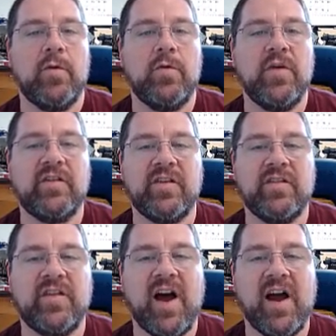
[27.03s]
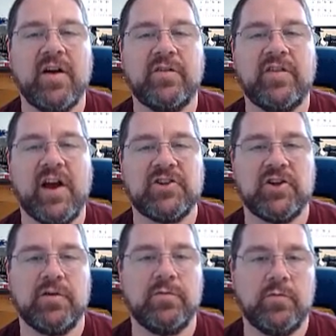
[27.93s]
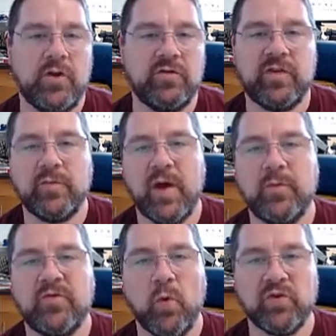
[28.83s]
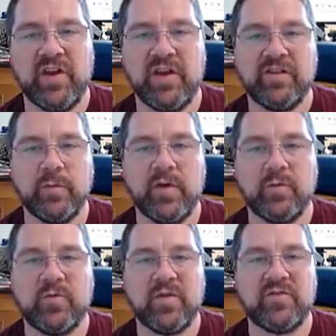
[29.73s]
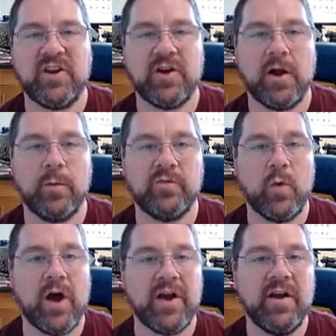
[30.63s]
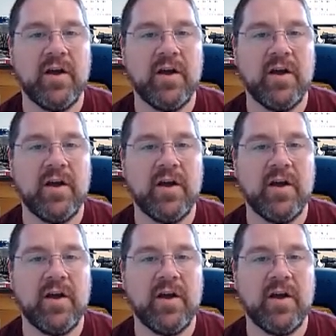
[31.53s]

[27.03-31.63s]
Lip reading: This entire section, sometimes 14, sometimes 15 columns wide,